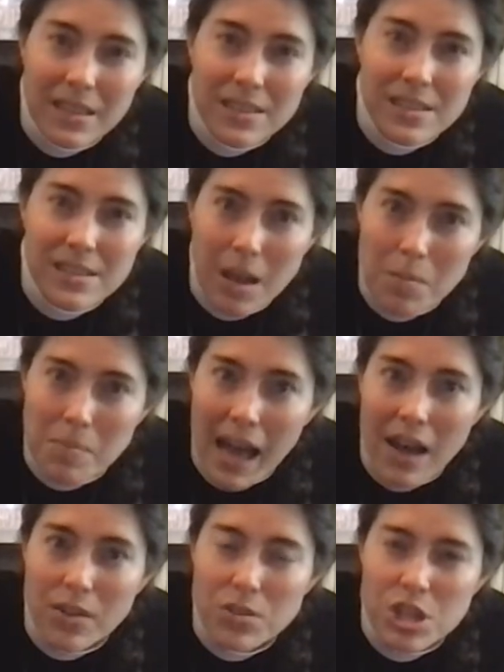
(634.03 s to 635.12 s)

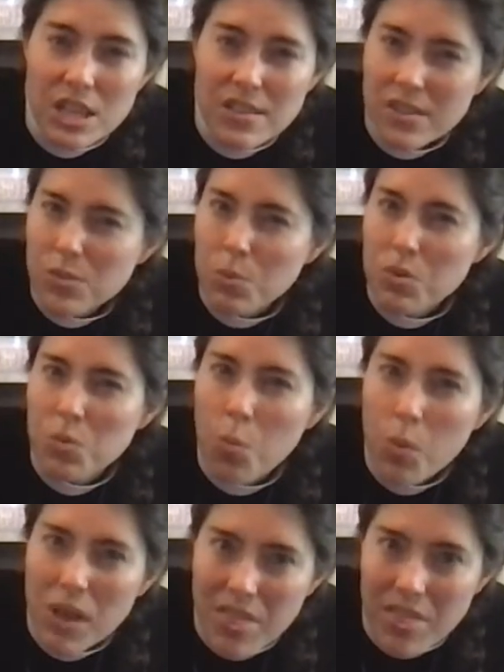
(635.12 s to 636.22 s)
Somehow Jesus was
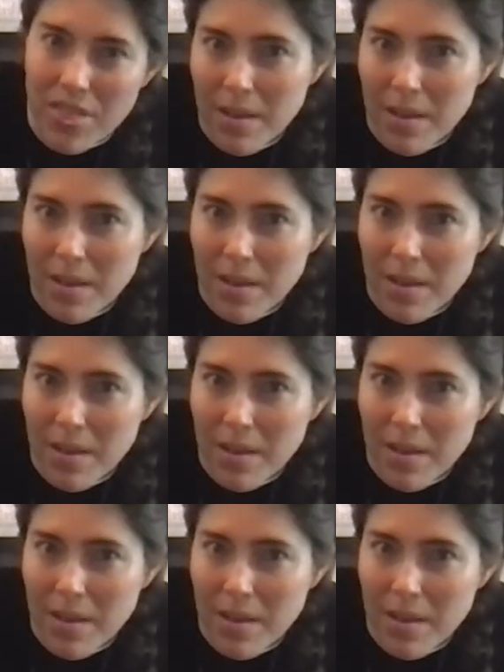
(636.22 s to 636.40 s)
with